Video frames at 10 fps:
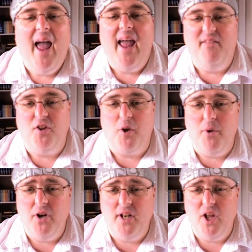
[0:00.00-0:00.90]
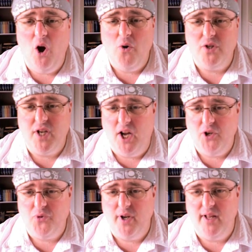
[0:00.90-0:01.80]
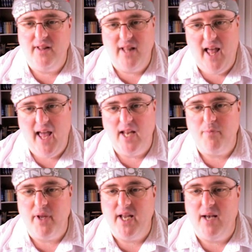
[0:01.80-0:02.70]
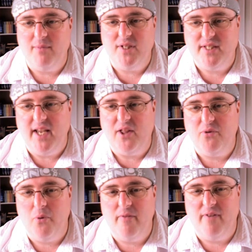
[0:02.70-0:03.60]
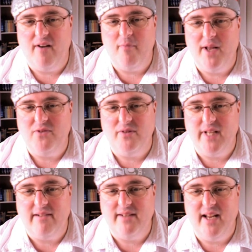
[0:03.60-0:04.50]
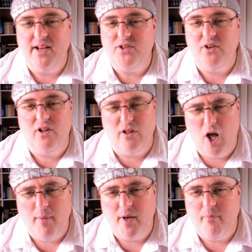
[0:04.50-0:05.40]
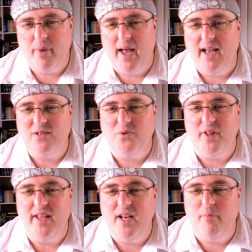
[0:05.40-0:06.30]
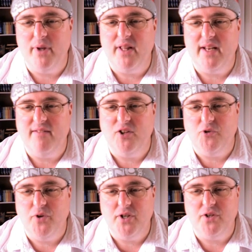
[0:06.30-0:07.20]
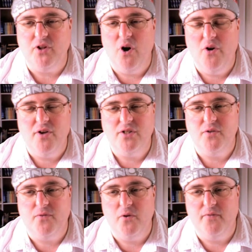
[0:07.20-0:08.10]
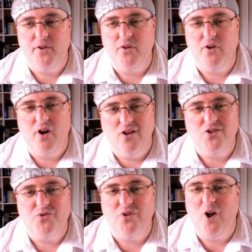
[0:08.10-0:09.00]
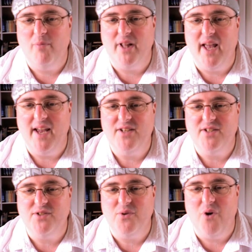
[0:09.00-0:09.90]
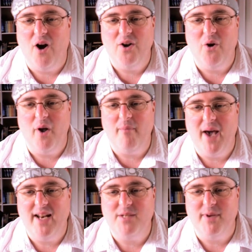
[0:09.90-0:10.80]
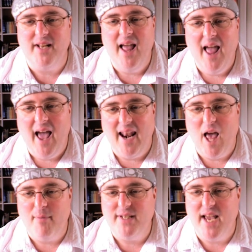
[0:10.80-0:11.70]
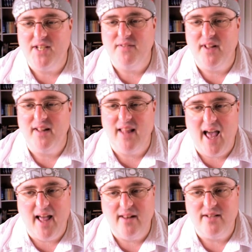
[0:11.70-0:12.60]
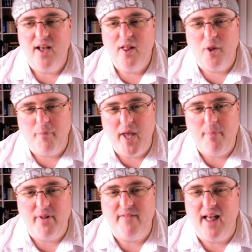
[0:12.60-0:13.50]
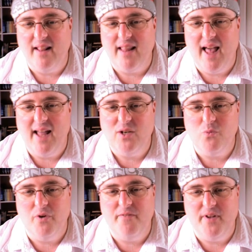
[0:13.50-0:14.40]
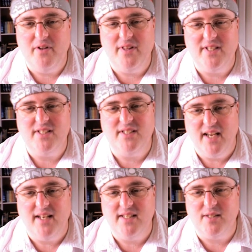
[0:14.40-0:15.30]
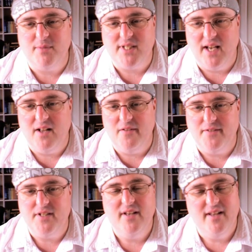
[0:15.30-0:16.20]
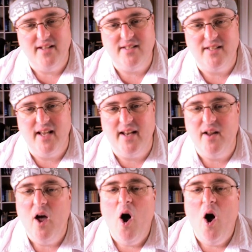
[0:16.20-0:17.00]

If the community-owned country land becomes sick through environmental degradation, climate impacts, or the inability of the traditional owners to fulfill cultural obligations through ongoing management and habitation of their land, the people of that land will feel this sickness themselves, it said.